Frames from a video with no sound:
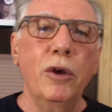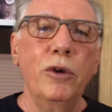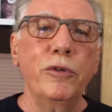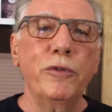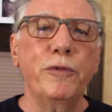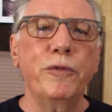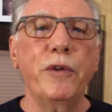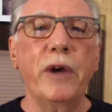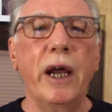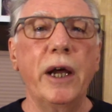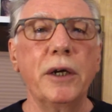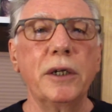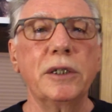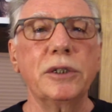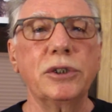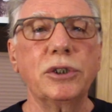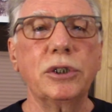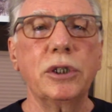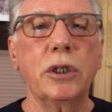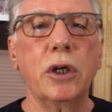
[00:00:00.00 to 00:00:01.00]

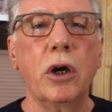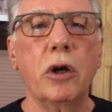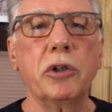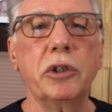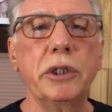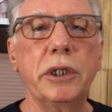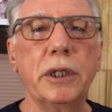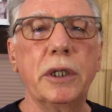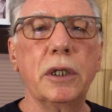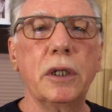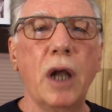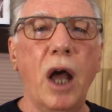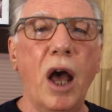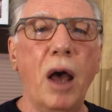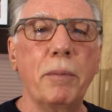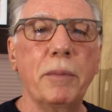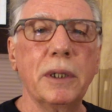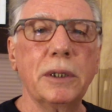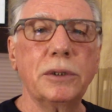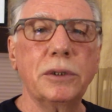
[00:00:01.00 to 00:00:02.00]
Fairness in our
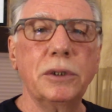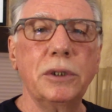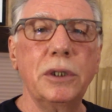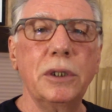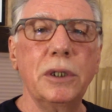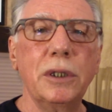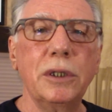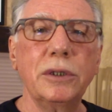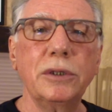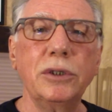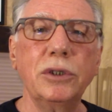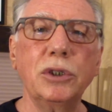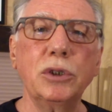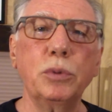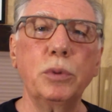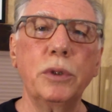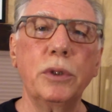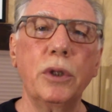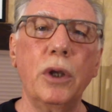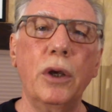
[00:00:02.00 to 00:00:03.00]
economic dealings
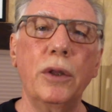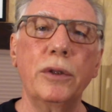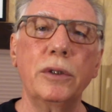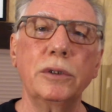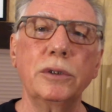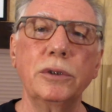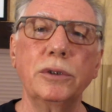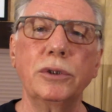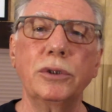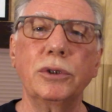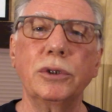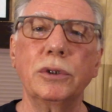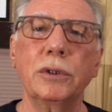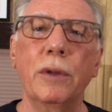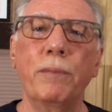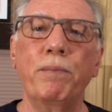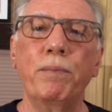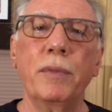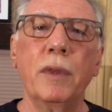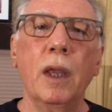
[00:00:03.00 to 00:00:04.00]
with others,
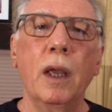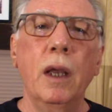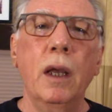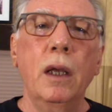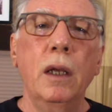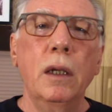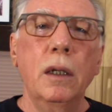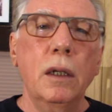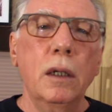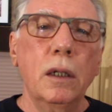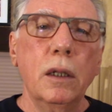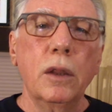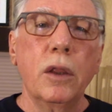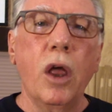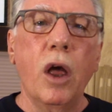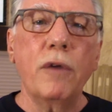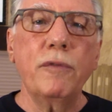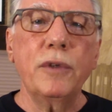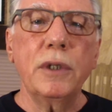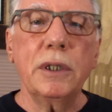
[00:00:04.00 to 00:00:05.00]

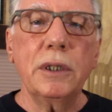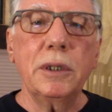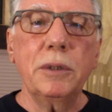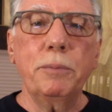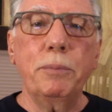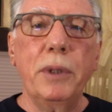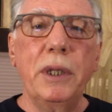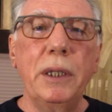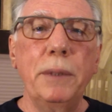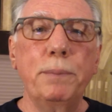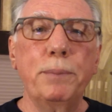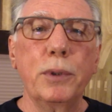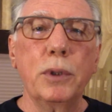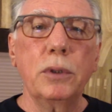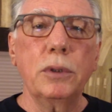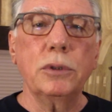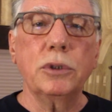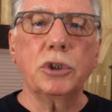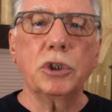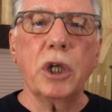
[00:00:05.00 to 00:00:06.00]
loving
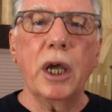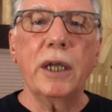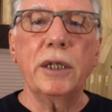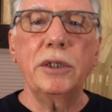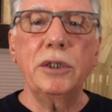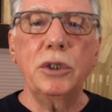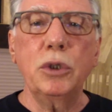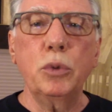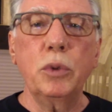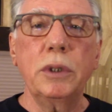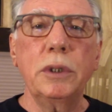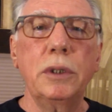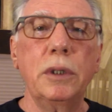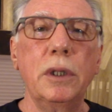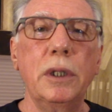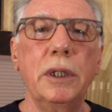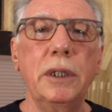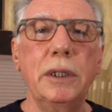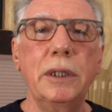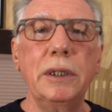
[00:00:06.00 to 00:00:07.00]
people
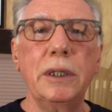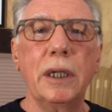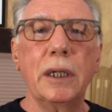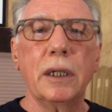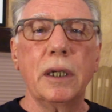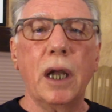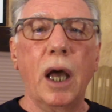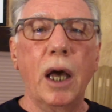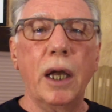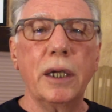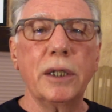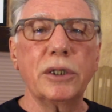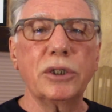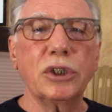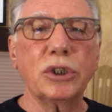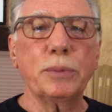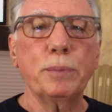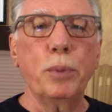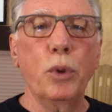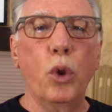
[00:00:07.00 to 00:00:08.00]
genuinely and not
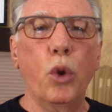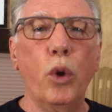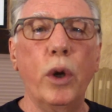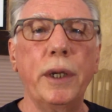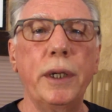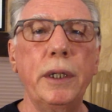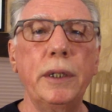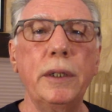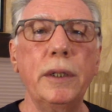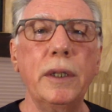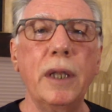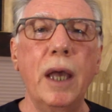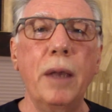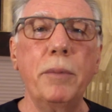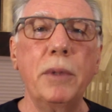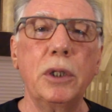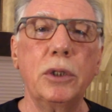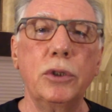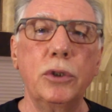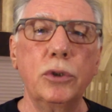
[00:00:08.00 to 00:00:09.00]
exploiting
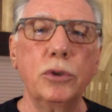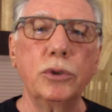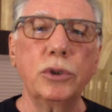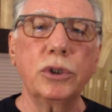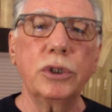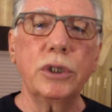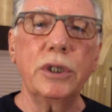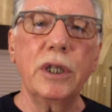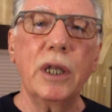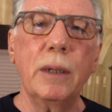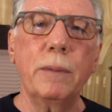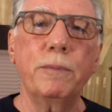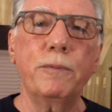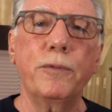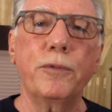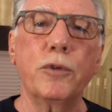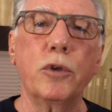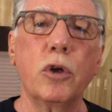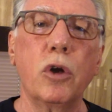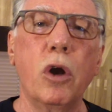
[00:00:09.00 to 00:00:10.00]
them and using them
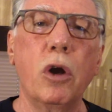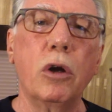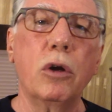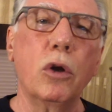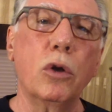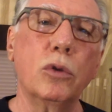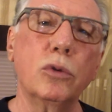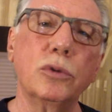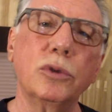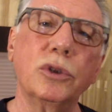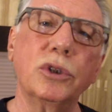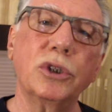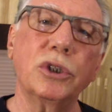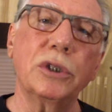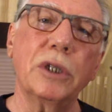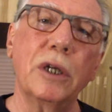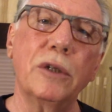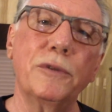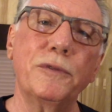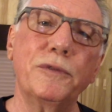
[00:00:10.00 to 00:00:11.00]
for our own
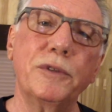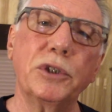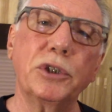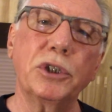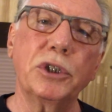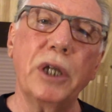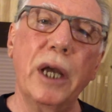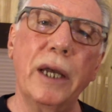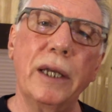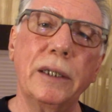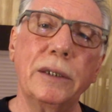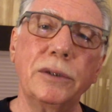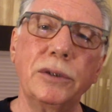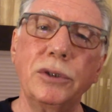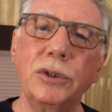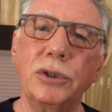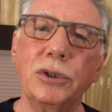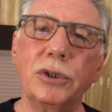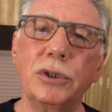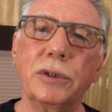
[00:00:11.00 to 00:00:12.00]
selfish
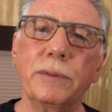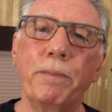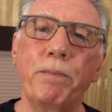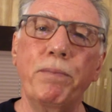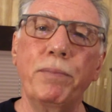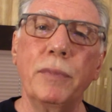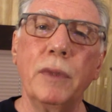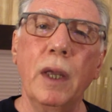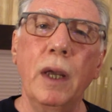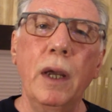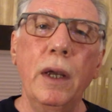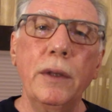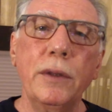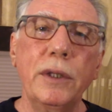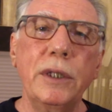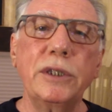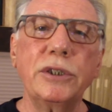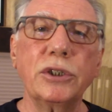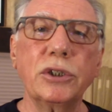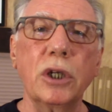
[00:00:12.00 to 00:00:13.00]
ends.
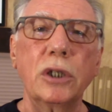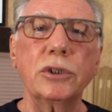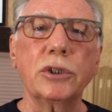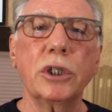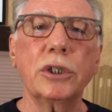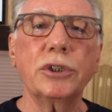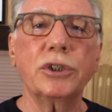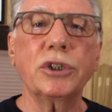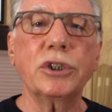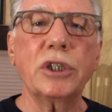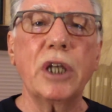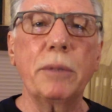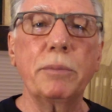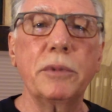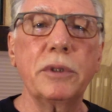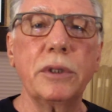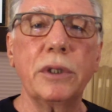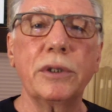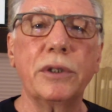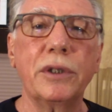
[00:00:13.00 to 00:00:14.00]
These are just some
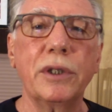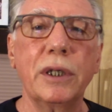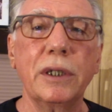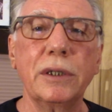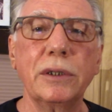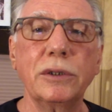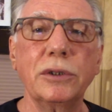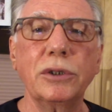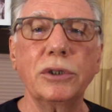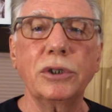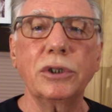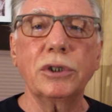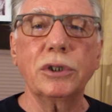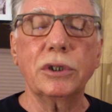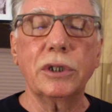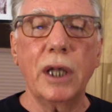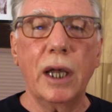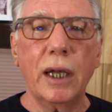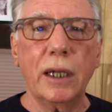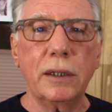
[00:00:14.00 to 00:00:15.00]
of the things
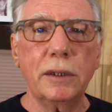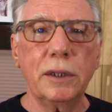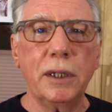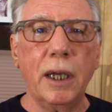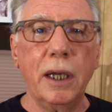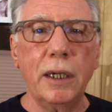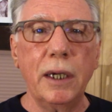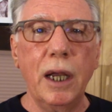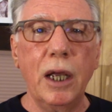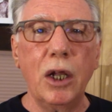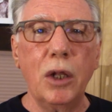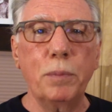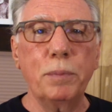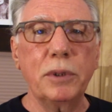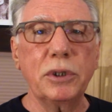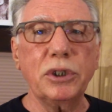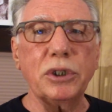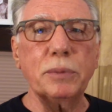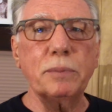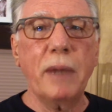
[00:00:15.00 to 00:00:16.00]
that can help
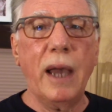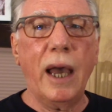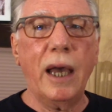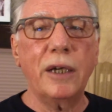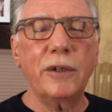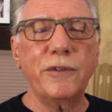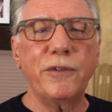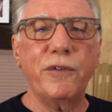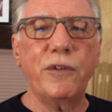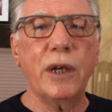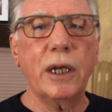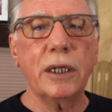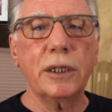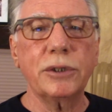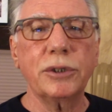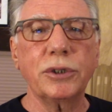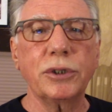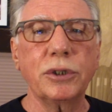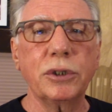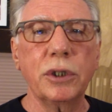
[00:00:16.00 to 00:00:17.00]
us
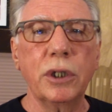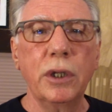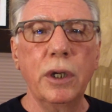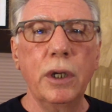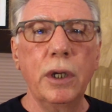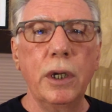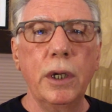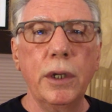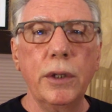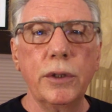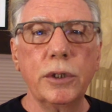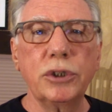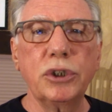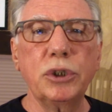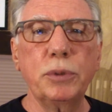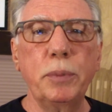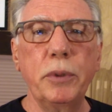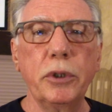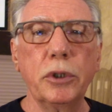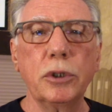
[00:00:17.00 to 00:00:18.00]
manifest the
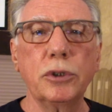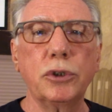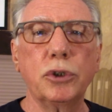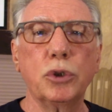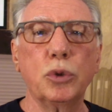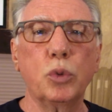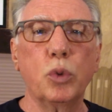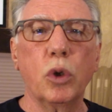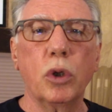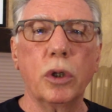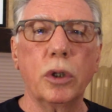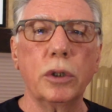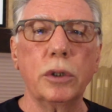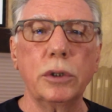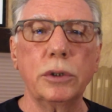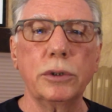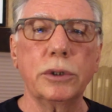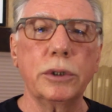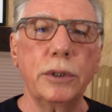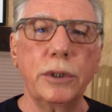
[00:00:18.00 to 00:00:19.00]
spiritual
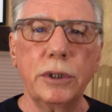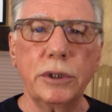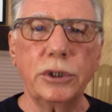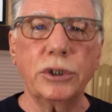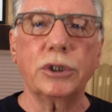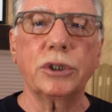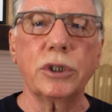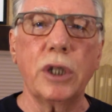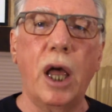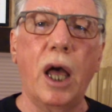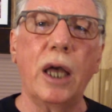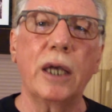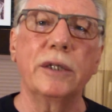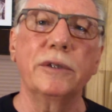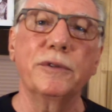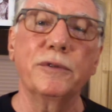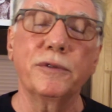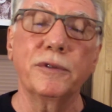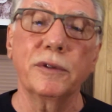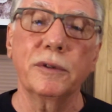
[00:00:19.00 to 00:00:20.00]
world in this
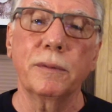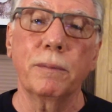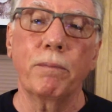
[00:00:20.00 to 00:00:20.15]
life.